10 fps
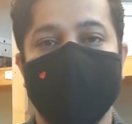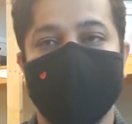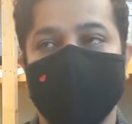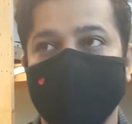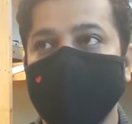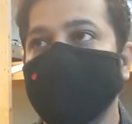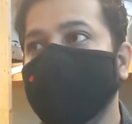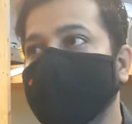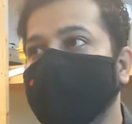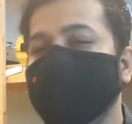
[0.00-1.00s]
even
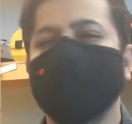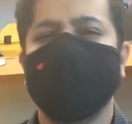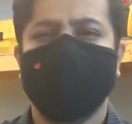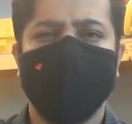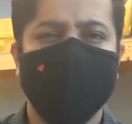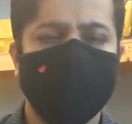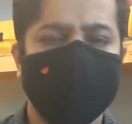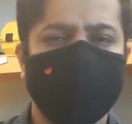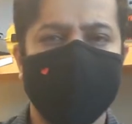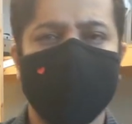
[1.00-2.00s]
like finding a
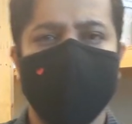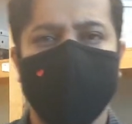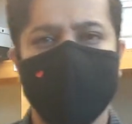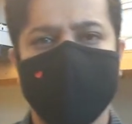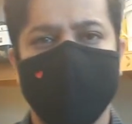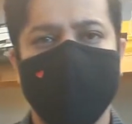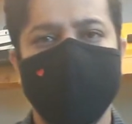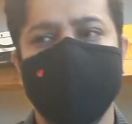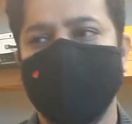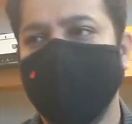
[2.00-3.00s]
sinkholes or
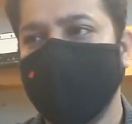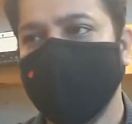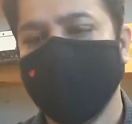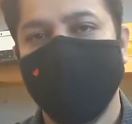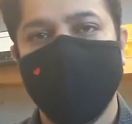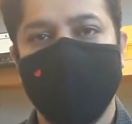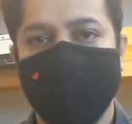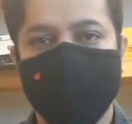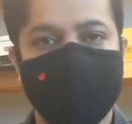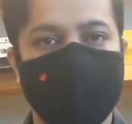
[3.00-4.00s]
even the location of
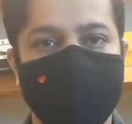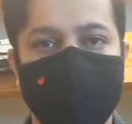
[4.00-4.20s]
like just